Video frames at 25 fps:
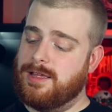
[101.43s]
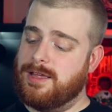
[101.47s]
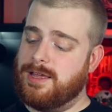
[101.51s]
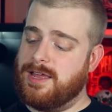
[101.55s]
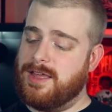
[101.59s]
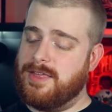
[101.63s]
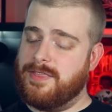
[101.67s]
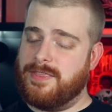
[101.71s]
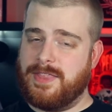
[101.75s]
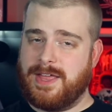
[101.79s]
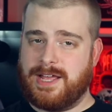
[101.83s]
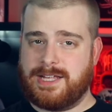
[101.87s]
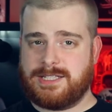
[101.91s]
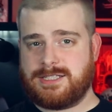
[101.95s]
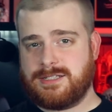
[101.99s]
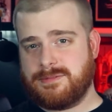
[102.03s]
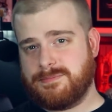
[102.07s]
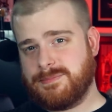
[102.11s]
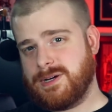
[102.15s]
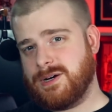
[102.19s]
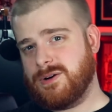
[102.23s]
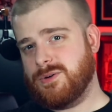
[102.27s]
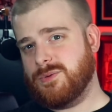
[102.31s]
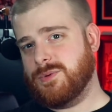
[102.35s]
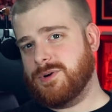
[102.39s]
and that's
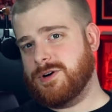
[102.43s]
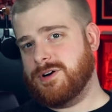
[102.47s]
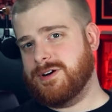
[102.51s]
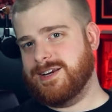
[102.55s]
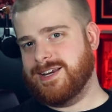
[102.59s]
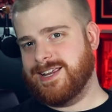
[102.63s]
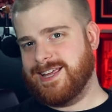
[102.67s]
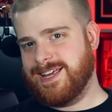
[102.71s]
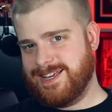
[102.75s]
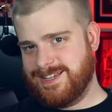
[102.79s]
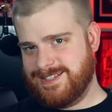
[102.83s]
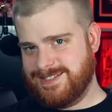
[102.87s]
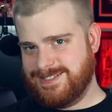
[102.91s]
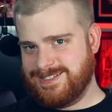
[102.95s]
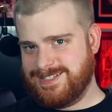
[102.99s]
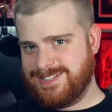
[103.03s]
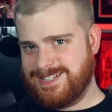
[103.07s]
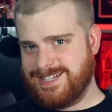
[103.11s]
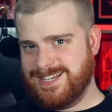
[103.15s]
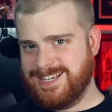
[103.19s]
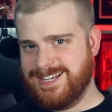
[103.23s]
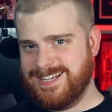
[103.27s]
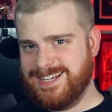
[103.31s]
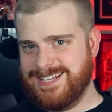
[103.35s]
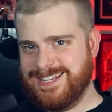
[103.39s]
about where it ends.
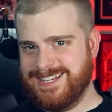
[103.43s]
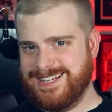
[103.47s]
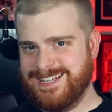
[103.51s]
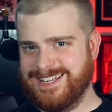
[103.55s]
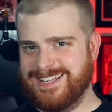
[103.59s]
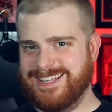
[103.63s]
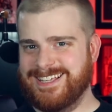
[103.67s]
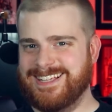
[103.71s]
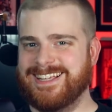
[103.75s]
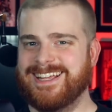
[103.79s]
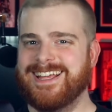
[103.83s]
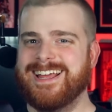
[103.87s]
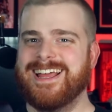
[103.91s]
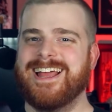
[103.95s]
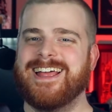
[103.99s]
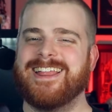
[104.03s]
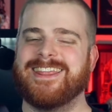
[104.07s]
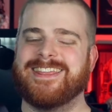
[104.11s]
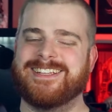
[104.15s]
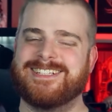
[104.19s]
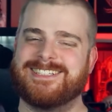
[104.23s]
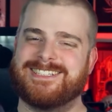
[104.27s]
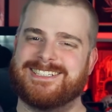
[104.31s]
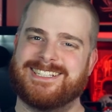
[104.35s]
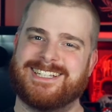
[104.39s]

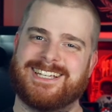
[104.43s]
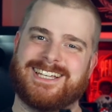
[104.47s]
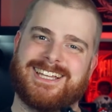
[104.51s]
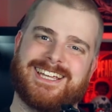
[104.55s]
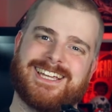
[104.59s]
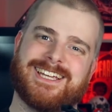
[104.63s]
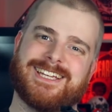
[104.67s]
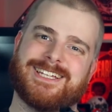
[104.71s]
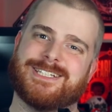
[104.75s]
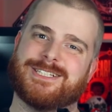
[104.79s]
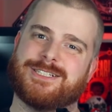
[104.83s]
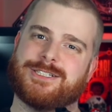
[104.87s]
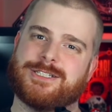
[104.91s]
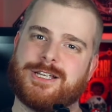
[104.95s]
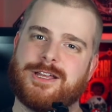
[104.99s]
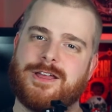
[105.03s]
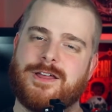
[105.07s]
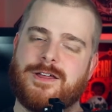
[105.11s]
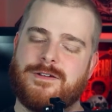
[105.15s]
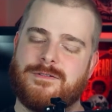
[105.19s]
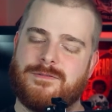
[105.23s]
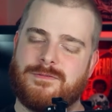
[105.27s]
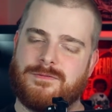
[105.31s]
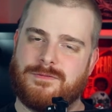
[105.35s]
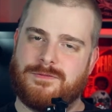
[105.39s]
This thing is
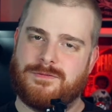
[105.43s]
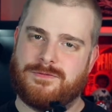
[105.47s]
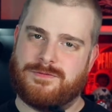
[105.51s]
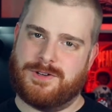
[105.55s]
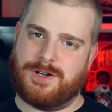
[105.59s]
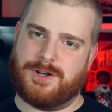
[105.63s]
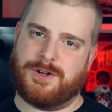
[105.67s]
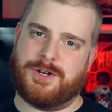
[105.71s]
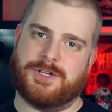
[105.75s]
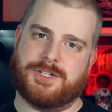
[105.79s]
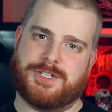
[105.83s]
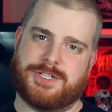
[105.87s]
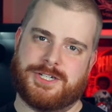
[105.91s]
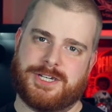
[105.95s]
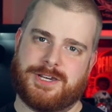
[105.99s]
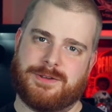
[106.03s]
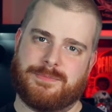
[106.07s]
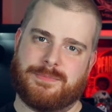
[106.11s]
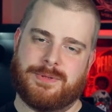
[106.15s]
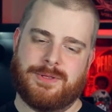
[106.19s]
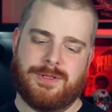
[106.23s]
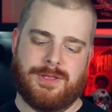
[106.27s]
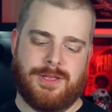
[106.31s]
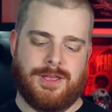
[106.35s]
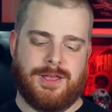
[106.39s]
very
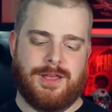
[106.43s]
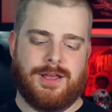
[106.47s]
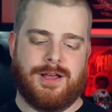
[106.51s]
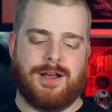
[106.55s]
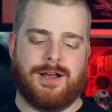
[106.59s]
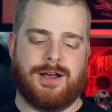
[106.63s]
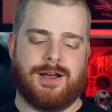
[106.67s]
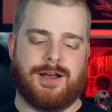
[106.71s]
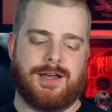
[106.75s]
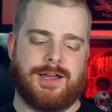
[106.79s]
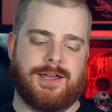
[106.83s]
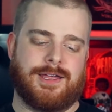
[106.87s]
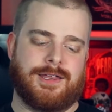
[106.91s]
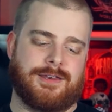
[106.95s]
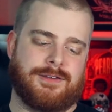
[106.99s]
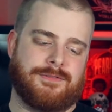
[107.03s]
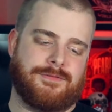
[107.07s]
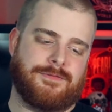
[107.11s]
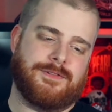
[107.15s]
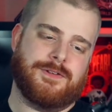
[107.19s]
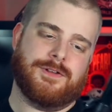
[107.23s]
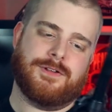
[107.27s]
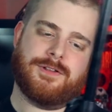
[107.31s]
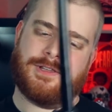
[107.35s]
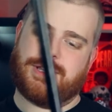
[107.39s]
cheap. I
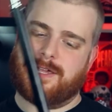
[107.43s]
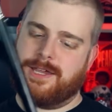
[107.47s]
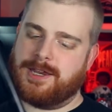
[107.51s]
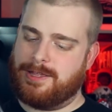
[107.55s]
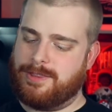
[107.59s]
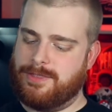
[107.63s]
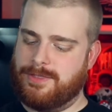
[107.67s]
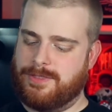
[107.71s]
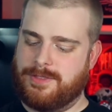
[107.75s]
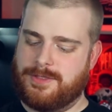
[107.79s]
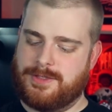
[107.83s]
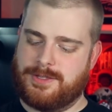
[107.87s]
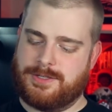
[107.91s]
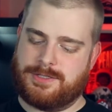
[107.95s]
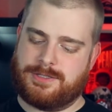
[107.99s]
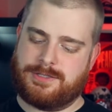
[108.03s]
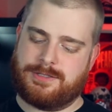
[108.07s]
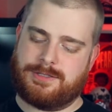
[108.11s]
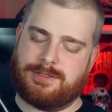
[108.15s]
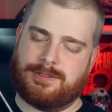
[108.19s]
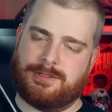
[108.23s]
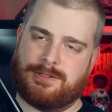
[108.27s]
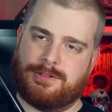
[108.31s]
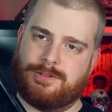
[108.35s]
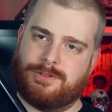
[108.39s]
feel like
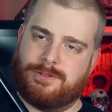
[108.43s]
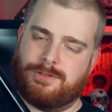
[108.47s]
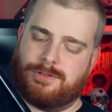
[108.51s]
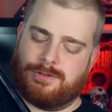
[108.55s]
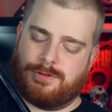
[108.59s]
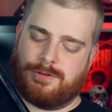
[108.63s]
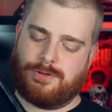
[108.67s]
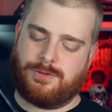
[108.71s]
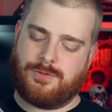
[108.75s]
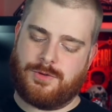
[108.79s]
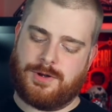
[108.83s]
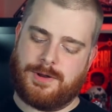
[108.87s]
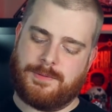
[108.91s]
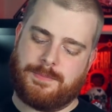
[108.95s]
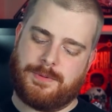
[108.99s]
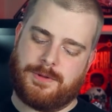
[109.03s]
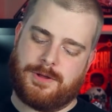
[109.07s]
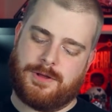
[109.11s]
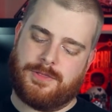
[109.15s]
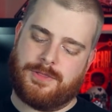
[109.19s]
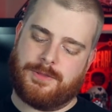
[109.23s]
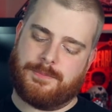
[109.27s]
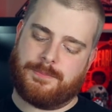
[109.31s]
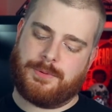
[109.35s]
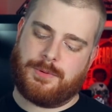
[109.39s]
this little grip
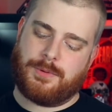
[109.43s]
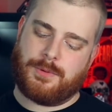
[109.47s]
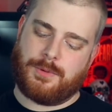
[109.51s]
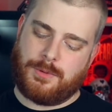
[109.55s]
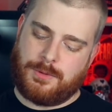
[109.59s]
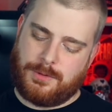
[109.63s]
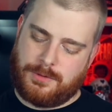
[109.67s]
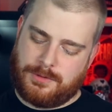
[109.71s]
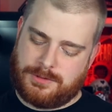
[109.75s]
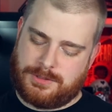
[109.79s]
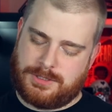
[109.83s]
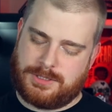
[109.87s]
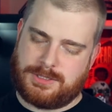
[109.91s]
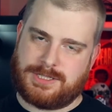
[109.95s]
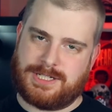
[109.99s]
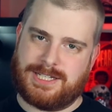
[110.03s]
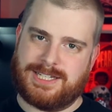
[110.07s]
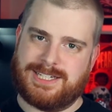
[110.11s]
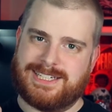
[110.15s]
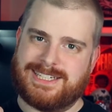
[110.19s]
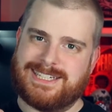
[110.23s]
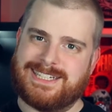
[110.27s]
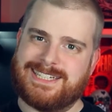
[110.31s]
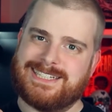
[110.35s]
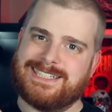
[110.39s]
on the pole does a
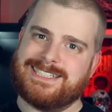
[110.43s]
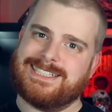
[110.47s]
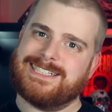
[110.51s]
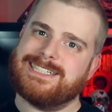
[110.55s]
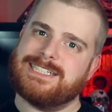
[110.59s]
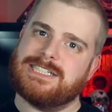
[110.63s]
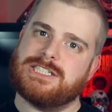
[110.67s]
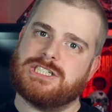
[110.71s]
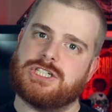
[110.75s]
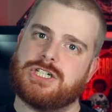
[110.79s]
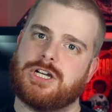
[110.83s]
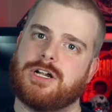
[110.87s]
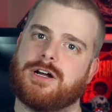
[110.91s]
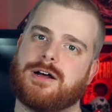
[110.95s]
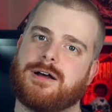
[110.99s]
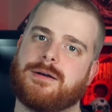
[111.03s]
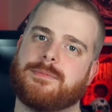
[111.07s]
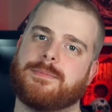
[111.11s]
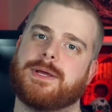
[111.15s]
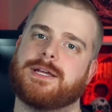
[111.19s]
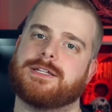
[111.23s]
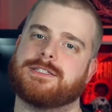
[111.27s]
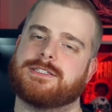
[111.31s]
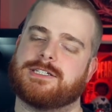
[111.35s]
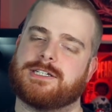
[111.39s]
decent job
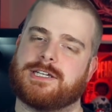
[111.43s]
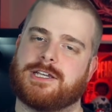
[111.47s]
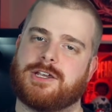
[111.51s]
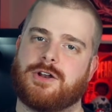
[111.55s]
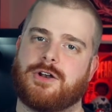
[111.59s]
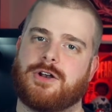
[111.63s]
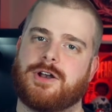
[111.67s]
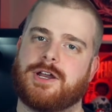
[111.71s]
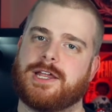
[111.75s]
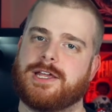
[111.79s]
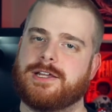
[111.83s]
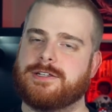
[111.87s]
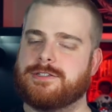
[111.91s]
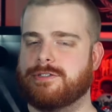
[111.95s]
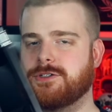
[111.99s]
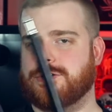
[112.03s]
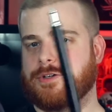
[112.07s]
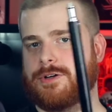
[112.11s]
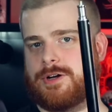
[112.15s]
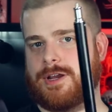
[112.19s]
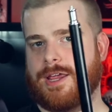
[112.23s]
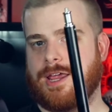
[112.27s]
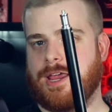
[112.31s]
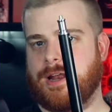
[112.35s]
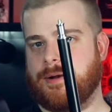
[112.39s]
at securing it so
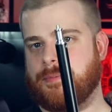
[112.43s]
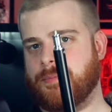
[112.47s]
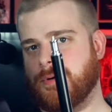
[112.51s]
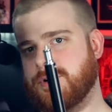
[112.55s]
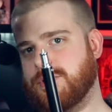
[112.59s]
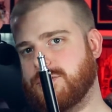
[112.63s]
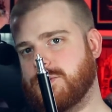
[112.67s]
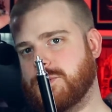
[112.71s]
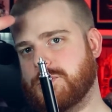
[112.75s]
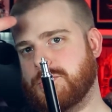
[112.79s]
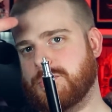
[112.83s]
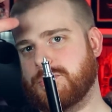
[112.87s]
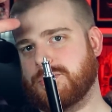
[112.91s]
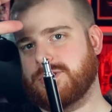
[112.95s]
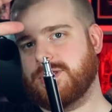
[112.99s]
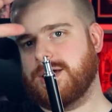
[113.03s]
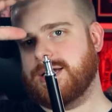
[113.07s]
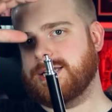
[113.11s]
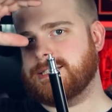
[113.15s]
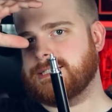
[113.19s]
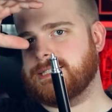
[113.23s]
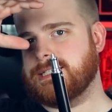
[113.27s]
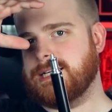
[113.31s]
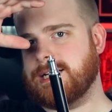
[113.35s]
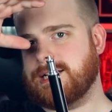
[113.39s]
your camera or your
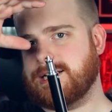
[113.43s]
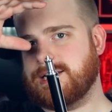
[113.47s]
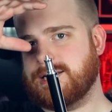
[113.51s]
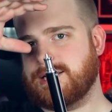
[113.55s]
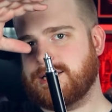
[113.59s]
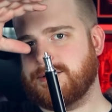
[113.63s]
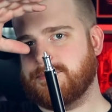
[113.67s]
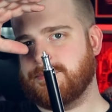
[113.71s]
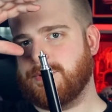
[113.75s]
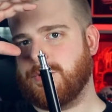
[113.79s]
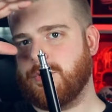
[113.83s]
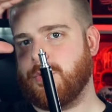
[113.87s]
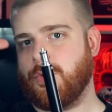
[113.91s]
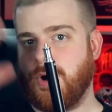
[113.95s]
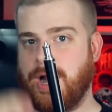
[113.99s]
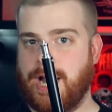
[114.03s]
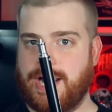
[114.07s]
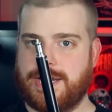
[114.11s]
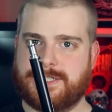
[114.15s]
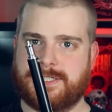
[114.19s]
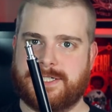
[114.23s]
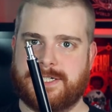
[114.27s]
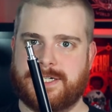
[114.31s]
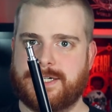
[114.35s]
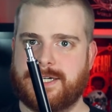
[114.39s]
light's not going to come
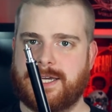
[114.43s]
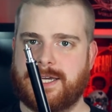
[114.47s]
crashing